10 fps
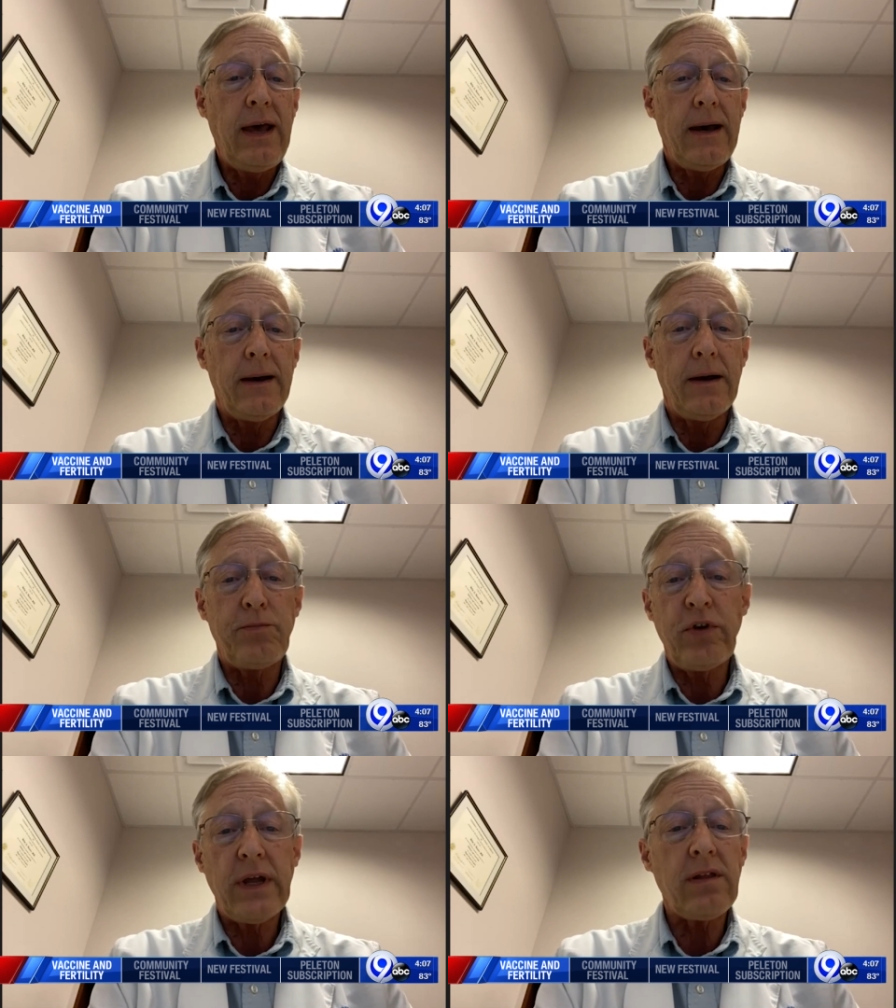uh,
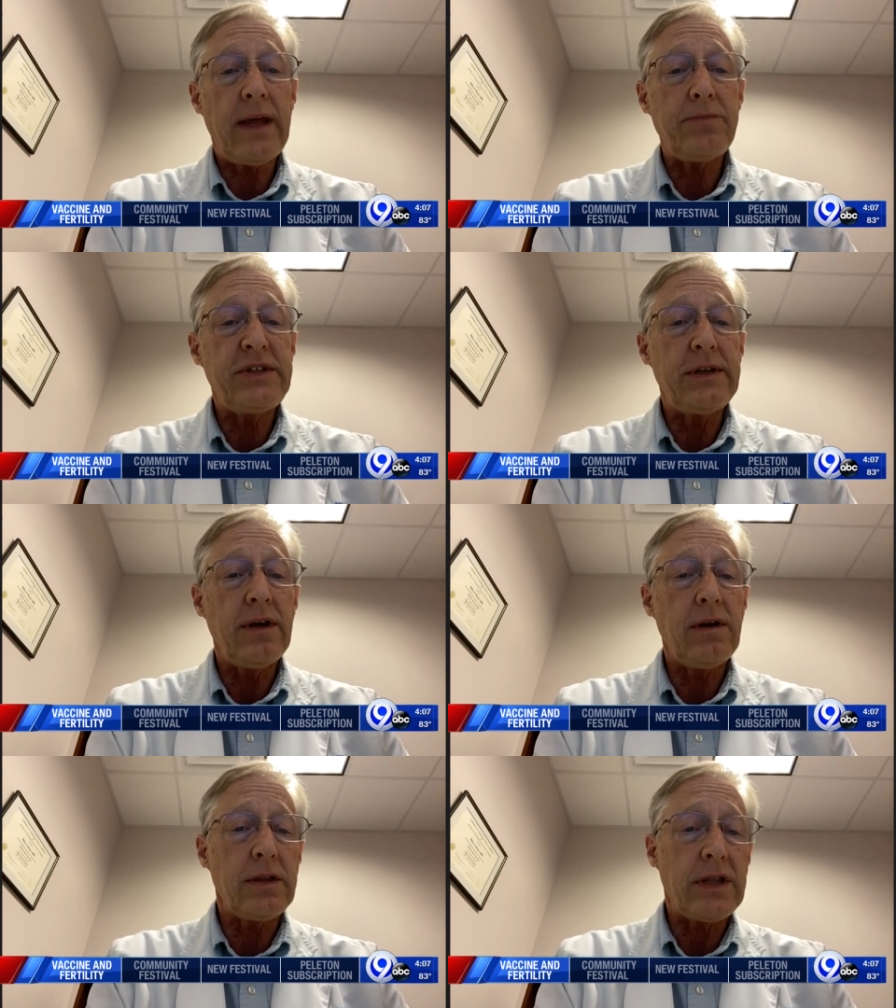preeclampsia,
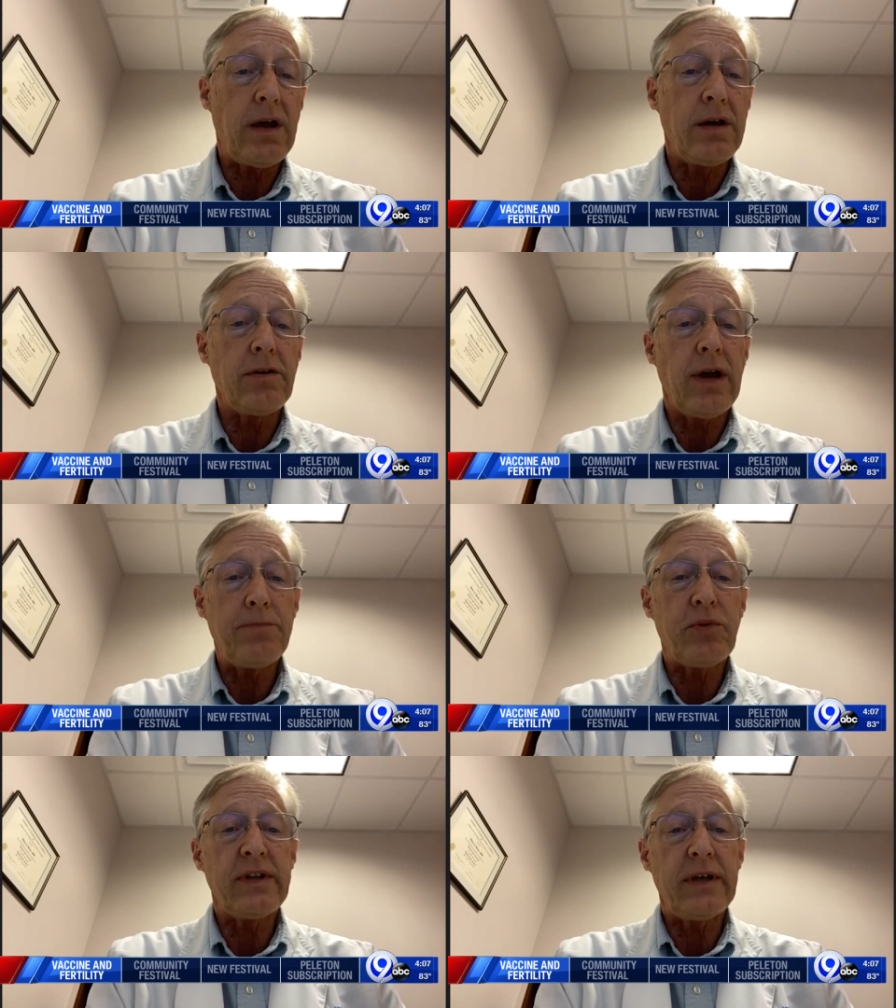or the other
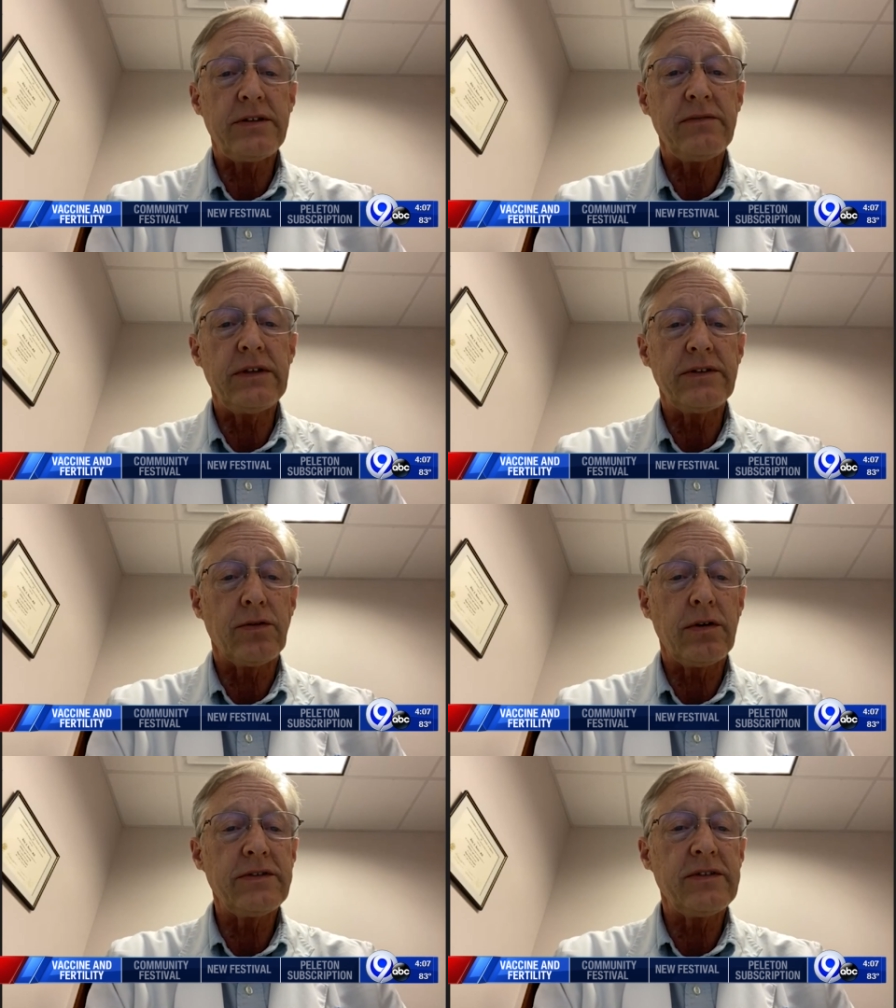hypertensive
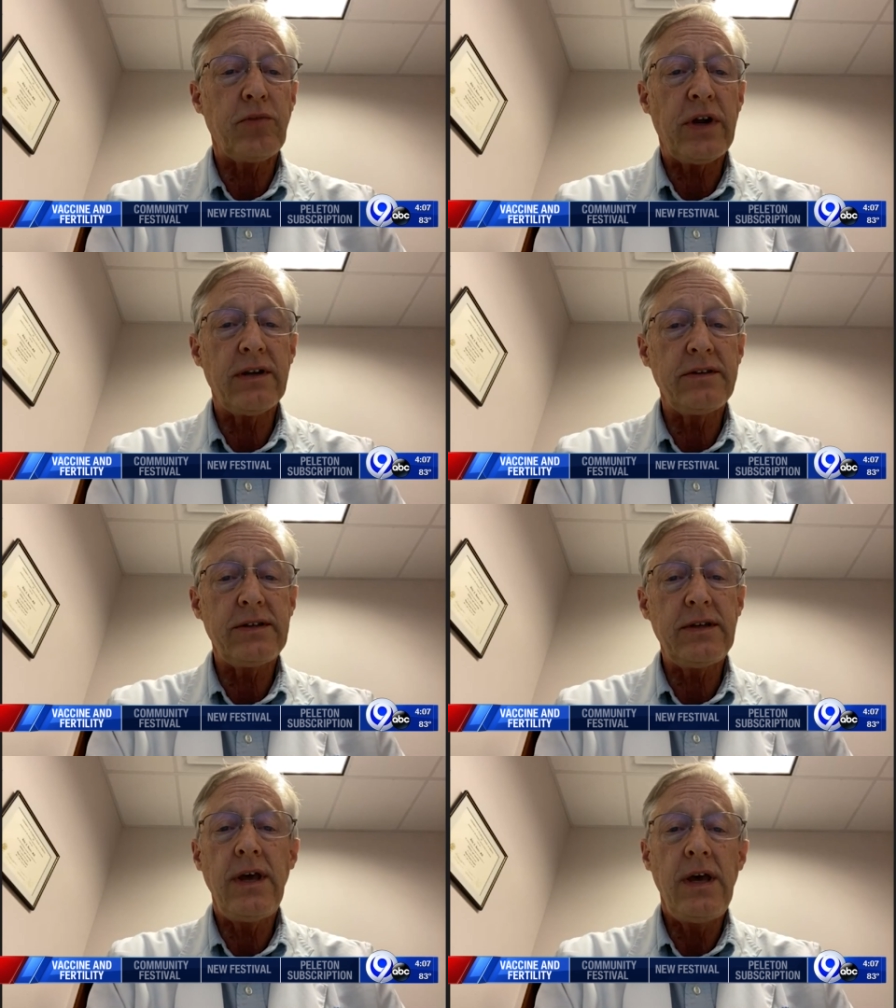disorders of pregnancy.